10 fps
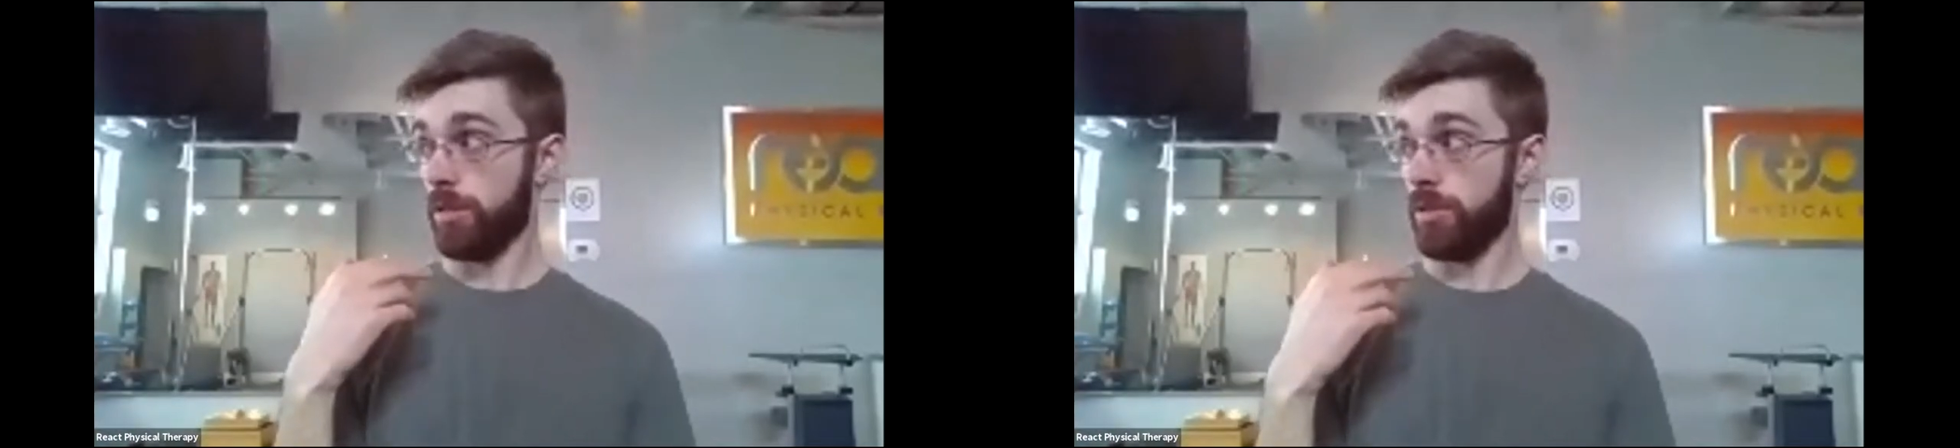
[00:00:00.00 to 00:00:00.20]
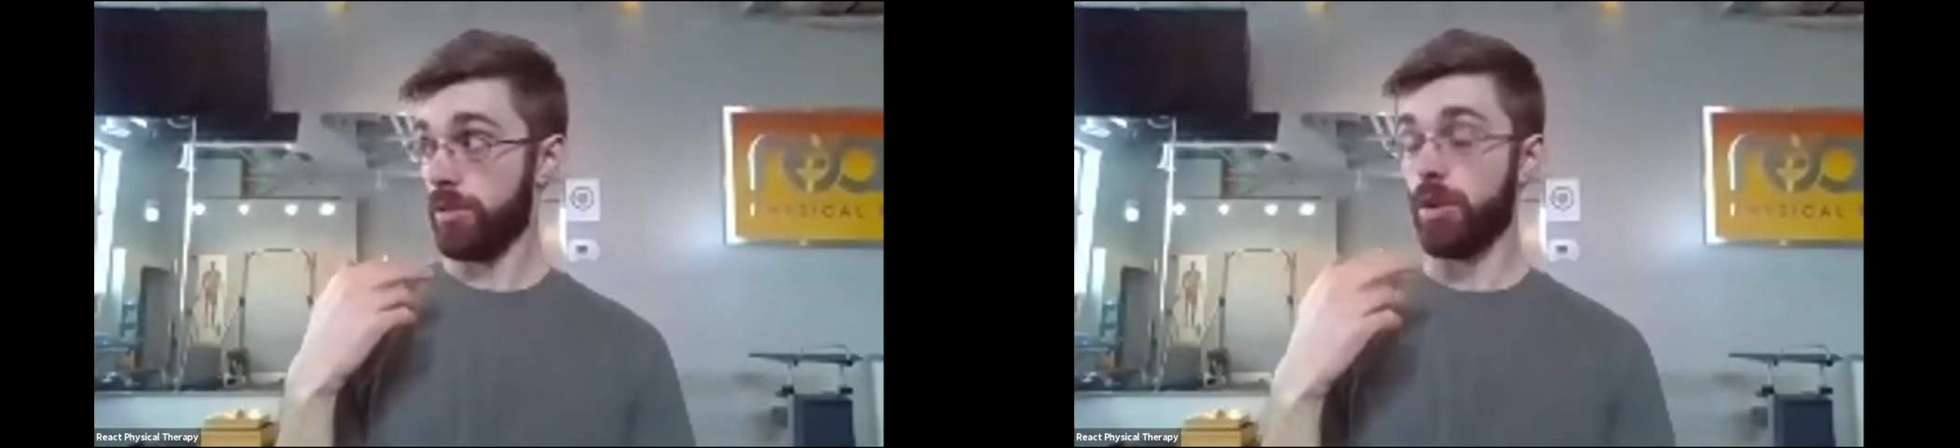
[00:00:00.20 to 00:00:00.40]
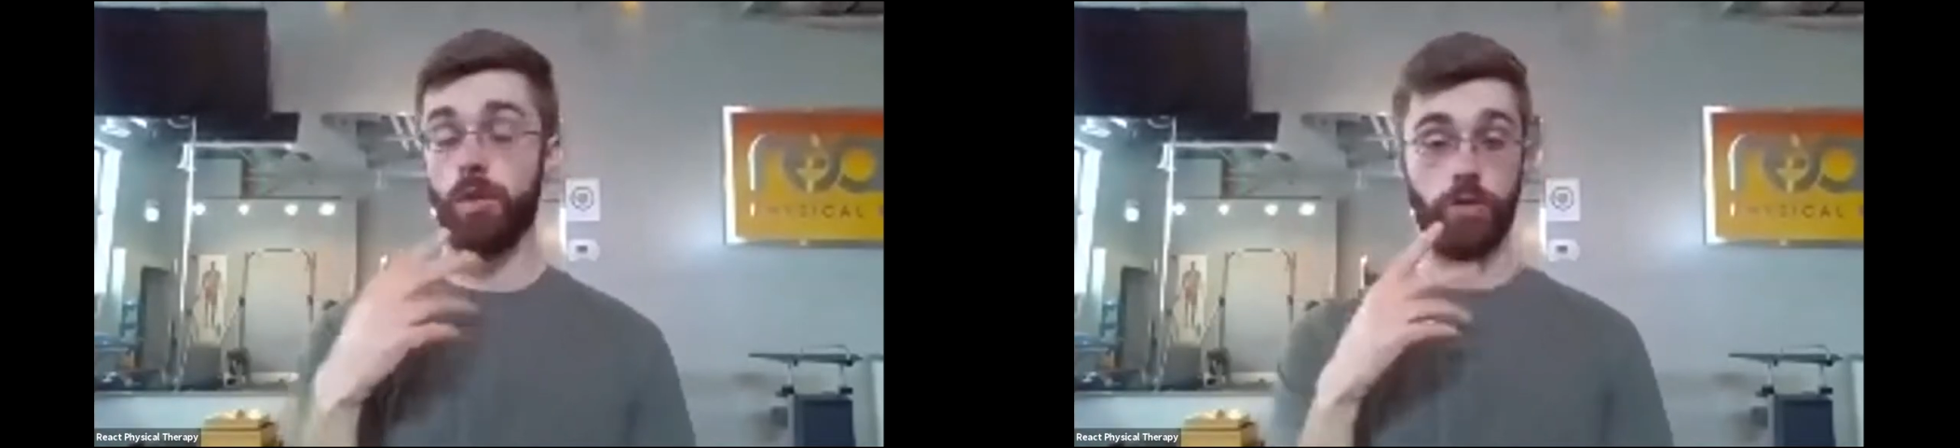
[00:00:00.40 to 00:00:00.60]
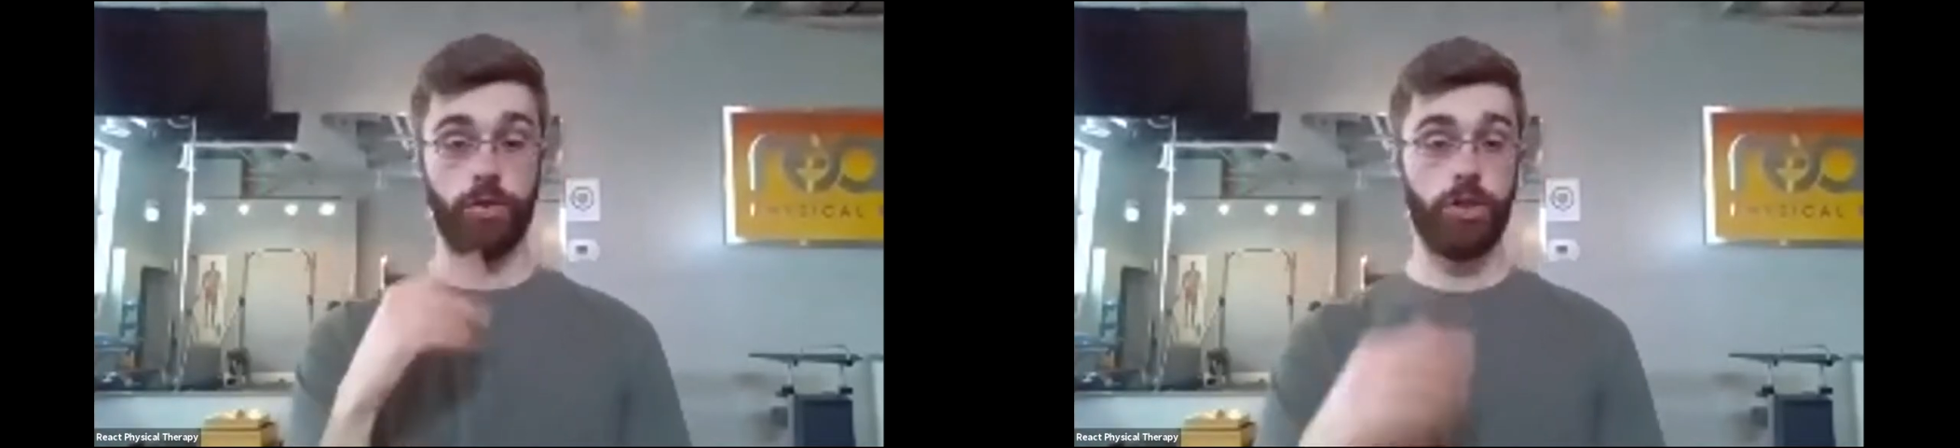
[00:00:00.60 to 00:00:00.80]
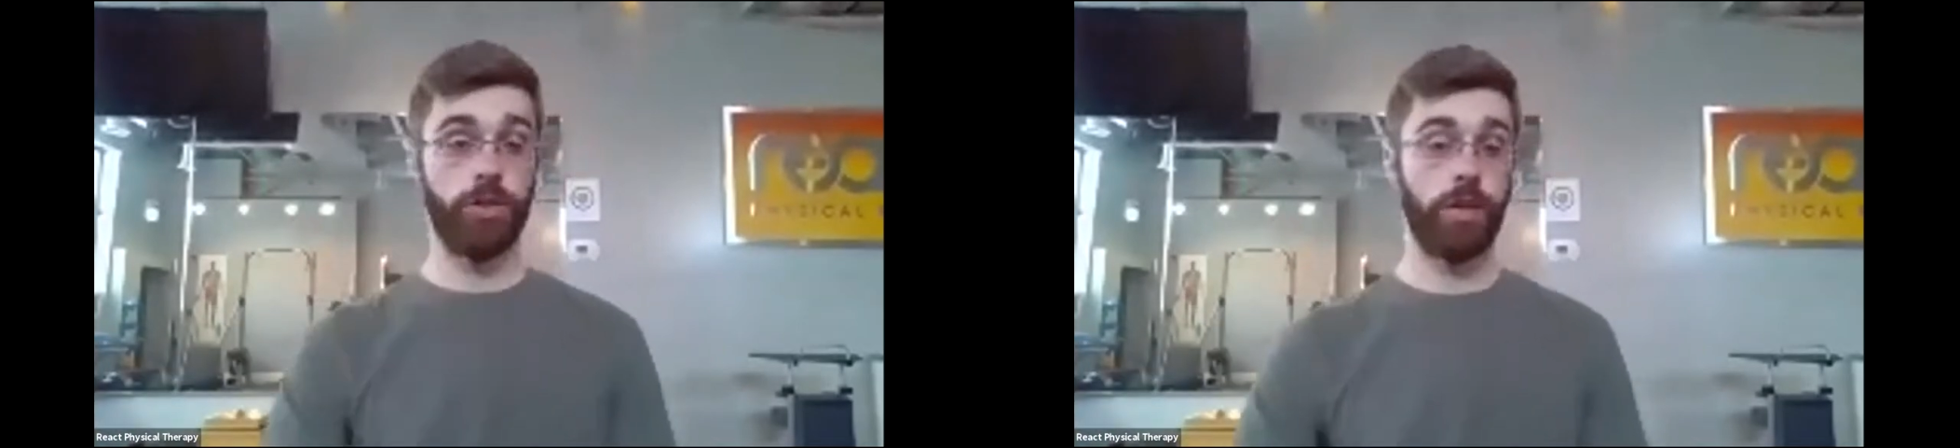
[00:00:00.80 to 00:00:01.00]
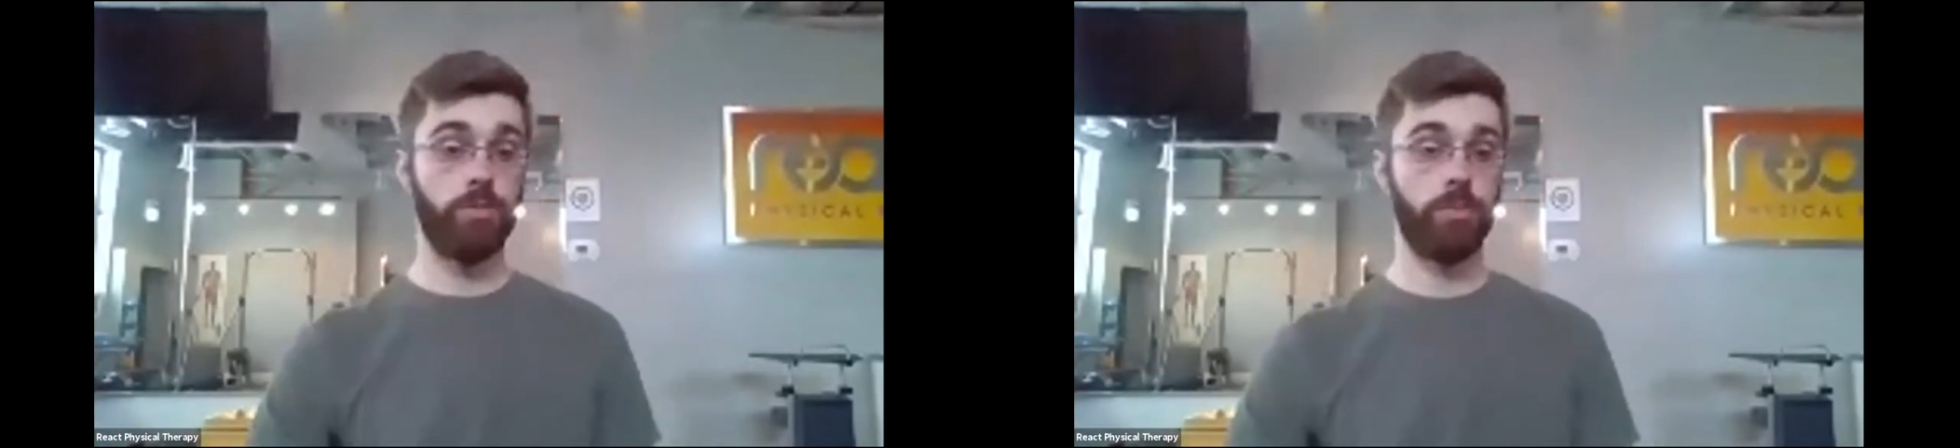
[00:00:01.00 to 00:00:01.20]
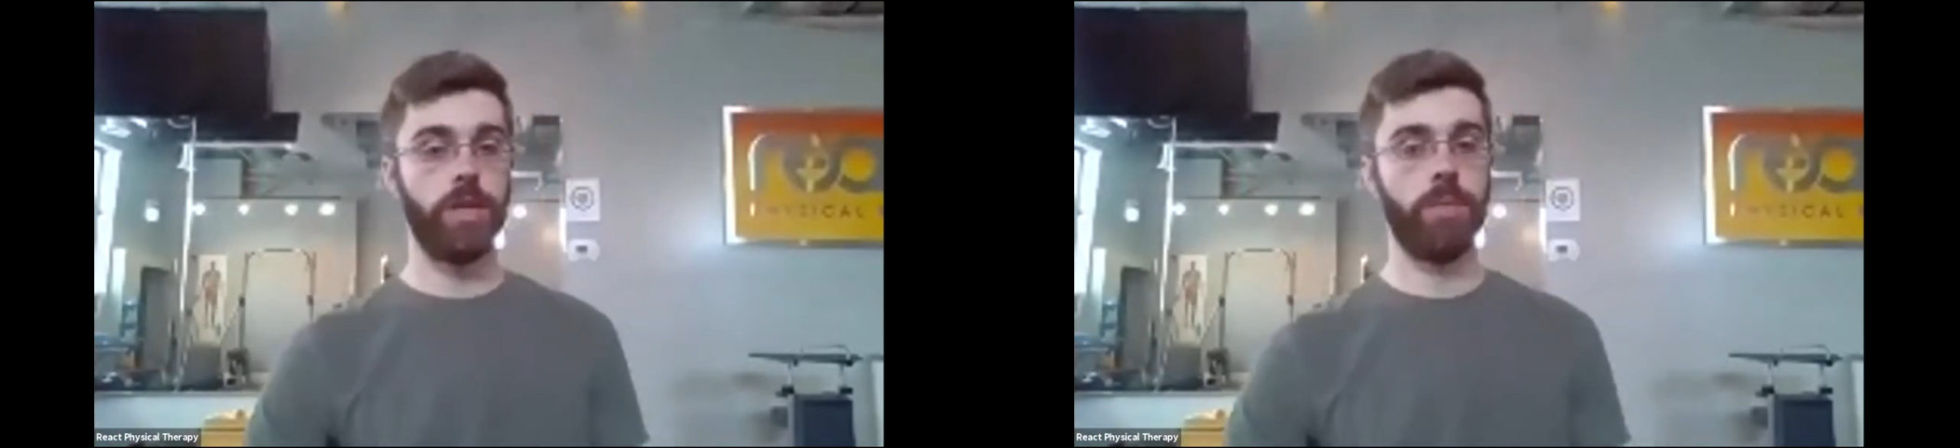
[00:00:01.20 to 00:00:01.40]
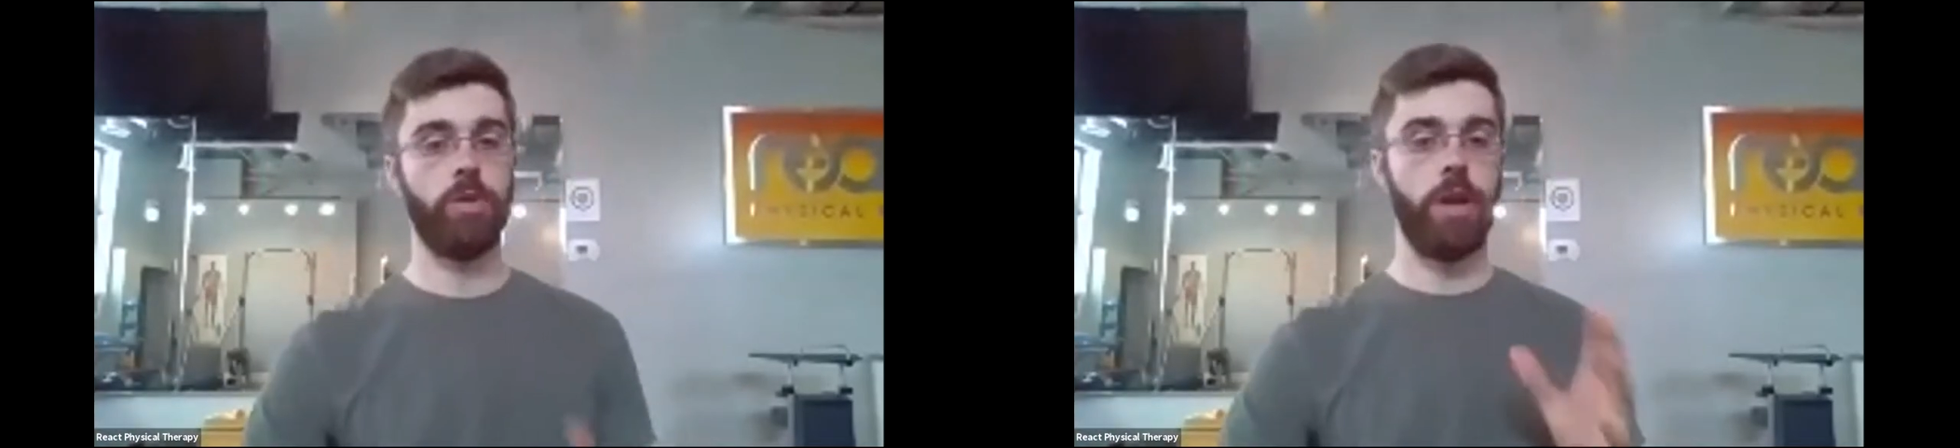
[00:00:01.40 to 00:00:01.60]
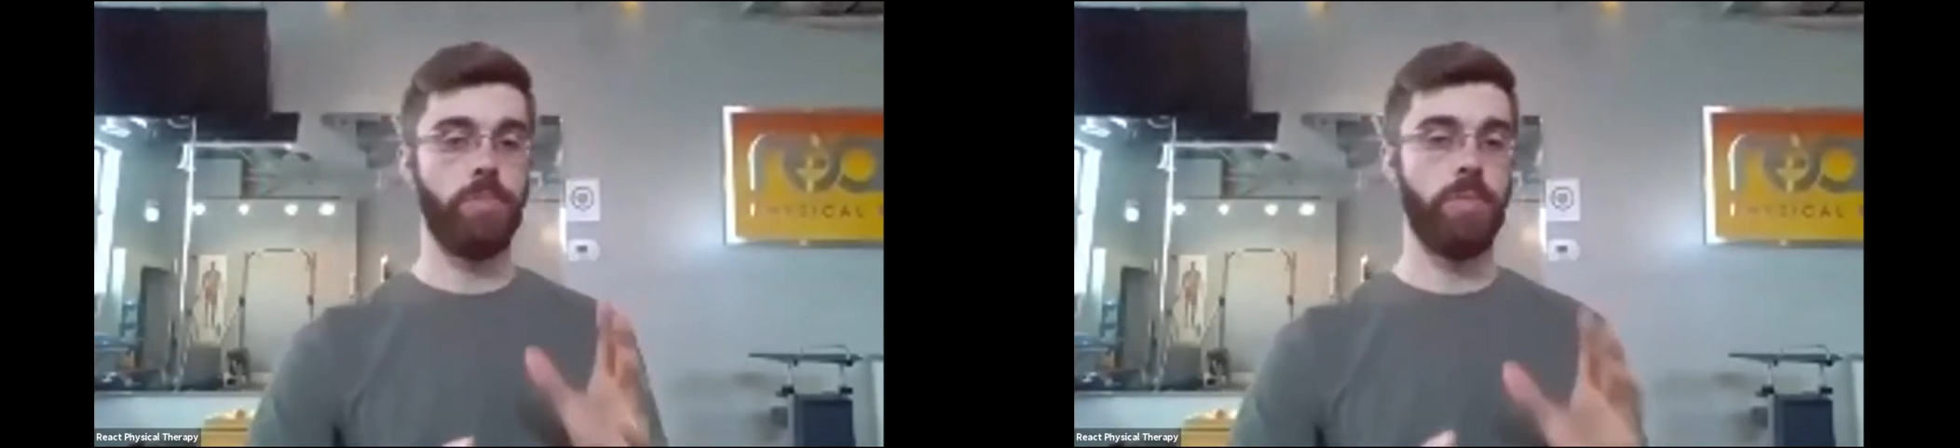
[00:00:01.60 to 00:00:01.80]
Go over the chin tucks one more time, okay?